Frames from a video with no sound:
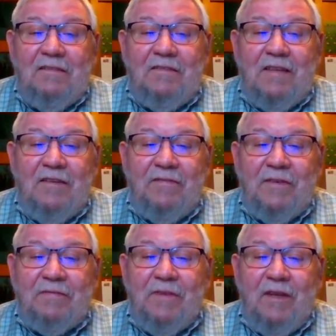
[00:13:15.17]
10 to
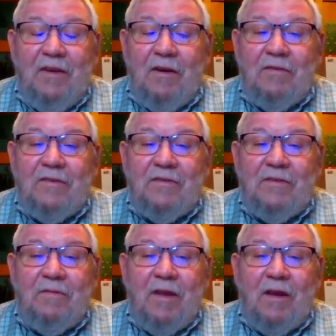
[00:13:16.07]
15 years. There's
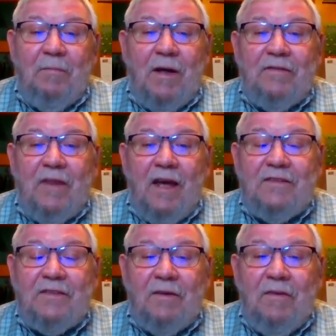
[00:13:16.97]
no doubt about
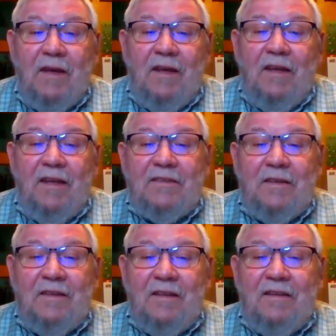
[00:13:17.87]
that. So it's
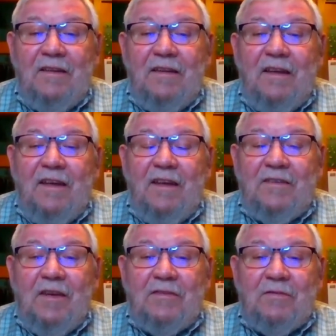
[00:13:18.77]
an
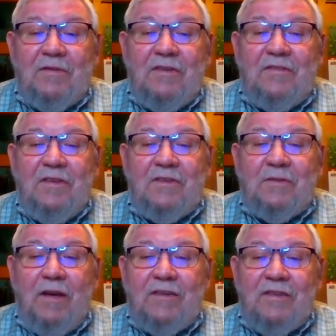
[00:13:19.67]
interesting
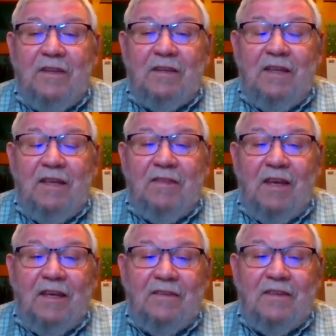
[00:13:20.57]
situation. The key
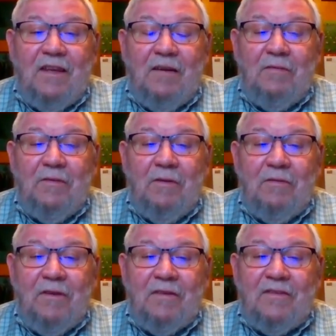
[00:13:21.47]
thing is that I don't
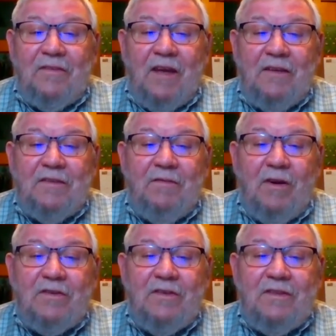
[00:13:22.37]
know that the size of
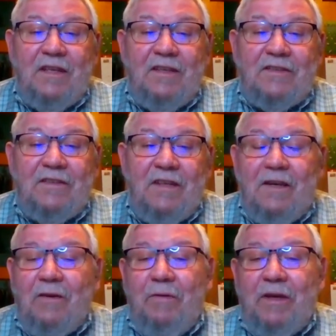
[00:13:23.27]
Argentina's
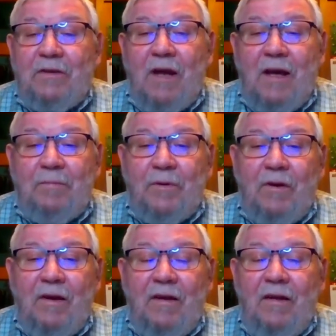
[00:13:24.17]
wheat crop
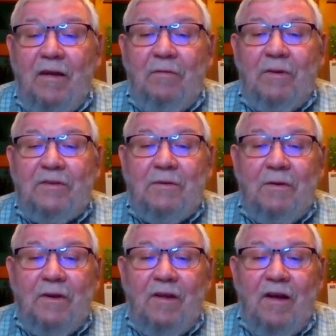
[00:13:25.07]
or what's
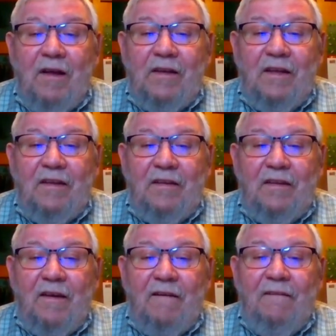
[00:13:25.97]
going on in
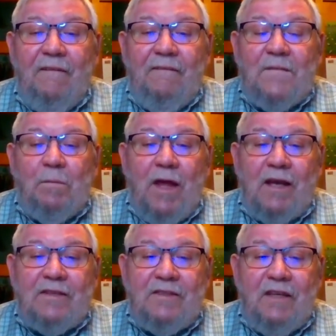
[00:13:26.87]
the
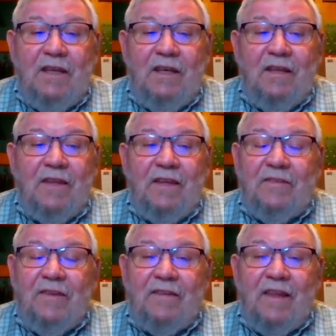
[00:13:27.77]
Black Sea and
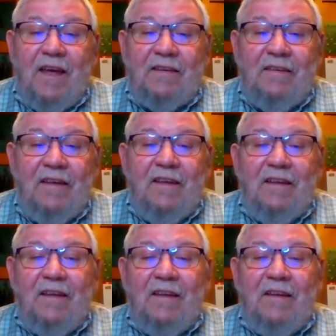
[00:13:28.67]
things like that.
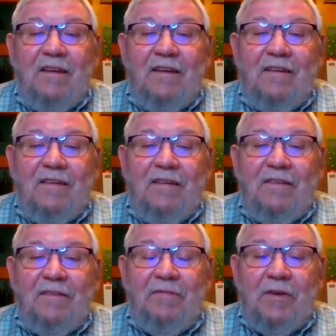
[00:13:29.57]

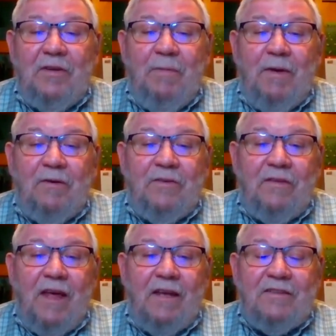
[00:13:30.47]
The fundamentals of
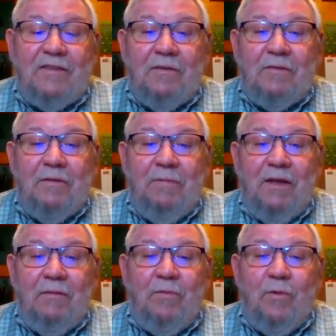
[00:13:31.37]
that still could be
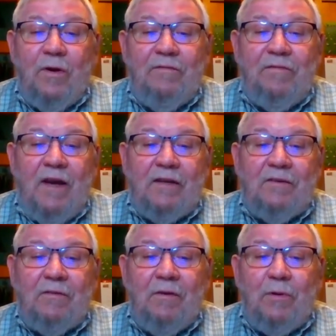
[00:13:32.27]
an important
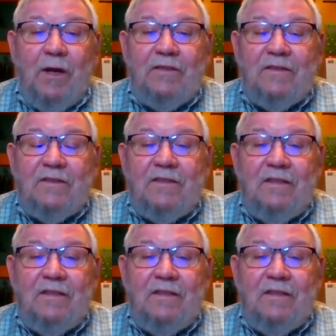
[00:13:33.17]
factor on prices,